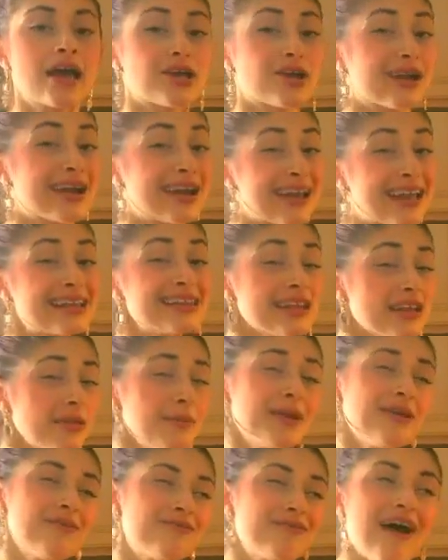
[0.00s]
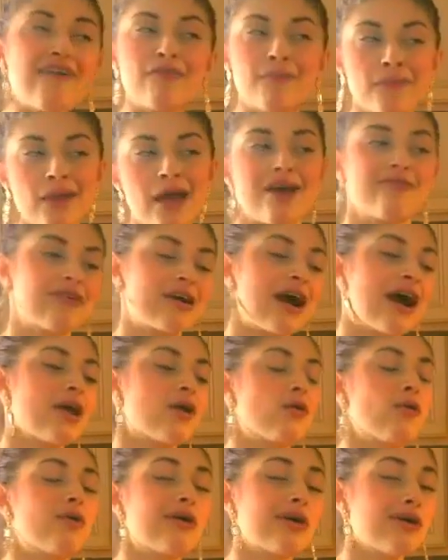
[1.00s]
You're getting a little bit of fat from the
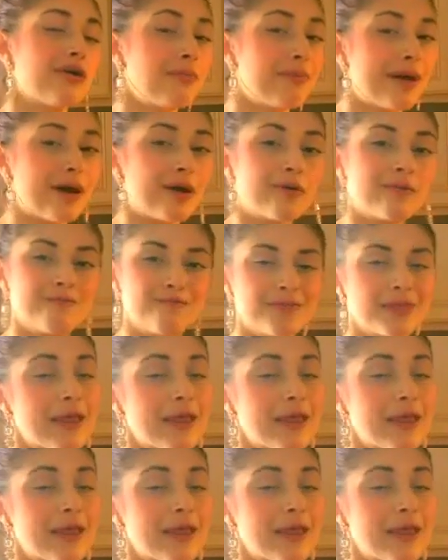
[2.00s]
avocado oil, but